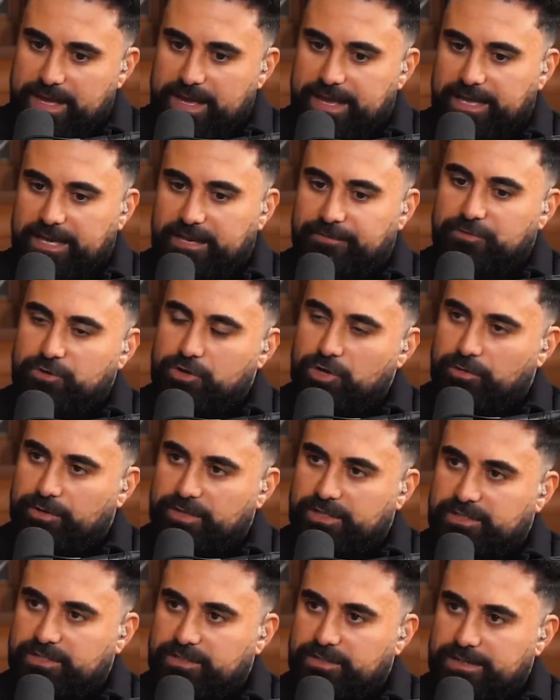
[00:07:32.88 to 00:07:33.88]
And if you
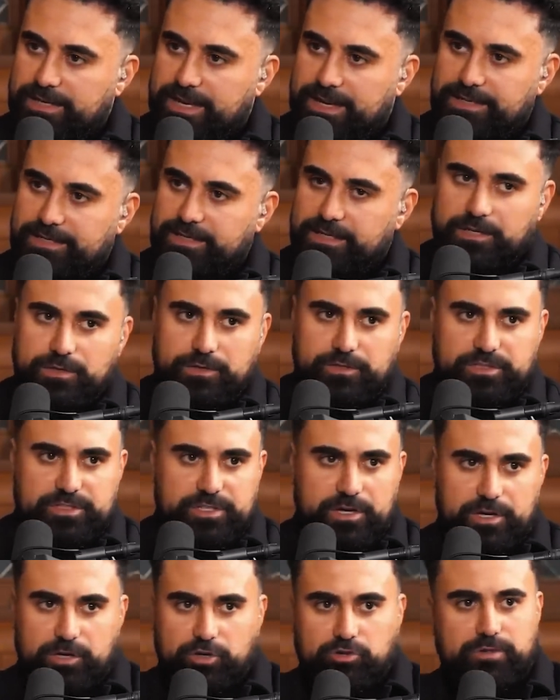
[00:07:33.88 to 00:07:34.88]
notice, 90 or
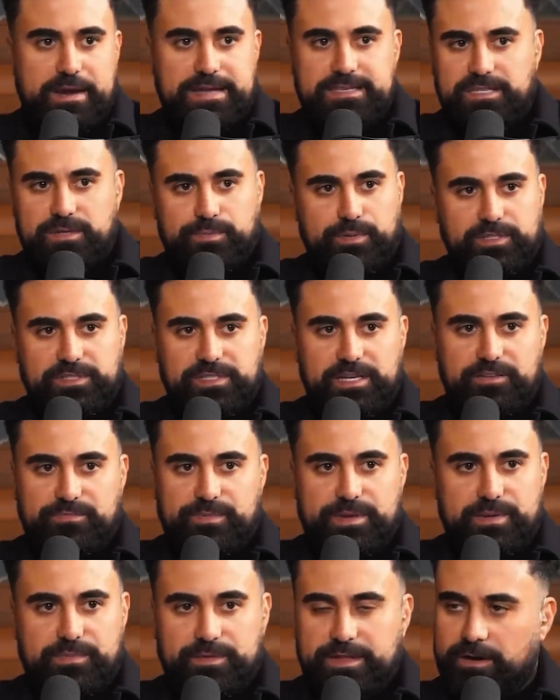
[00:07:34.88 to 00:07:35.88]
so crazy percent of
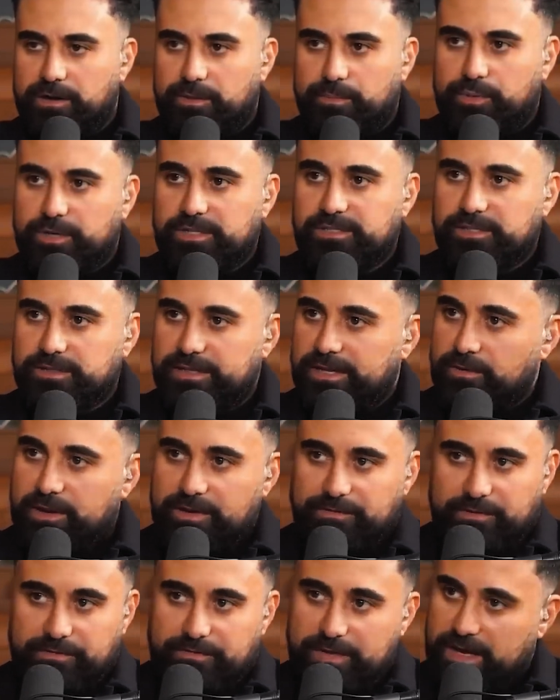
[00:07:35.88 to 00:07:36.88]
people that are in prison, they don't
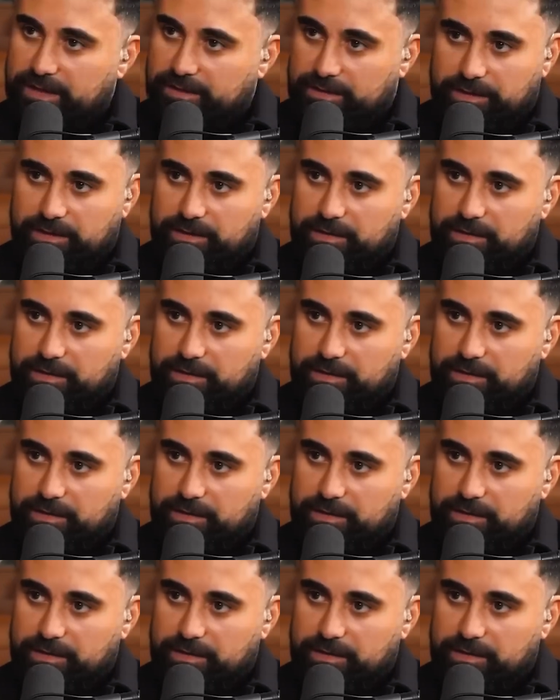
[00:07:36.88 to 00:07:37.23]
have a father.